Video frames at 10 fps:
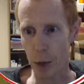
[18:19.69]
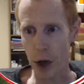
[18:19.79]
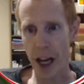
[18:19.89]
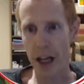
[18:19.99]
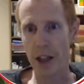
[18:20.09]

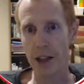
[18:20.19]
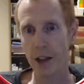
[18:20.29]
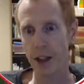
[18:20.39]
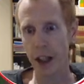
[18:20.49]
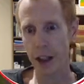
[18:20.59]
bread
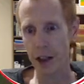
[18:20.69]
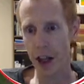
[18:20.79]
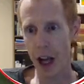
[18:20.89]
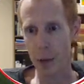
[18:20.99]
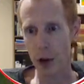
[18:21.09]
and
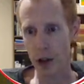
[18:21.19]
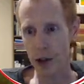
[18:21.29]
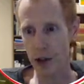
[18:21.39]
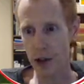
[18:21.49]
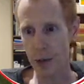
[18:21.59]

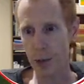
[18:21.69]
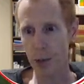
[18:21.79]
emeralds,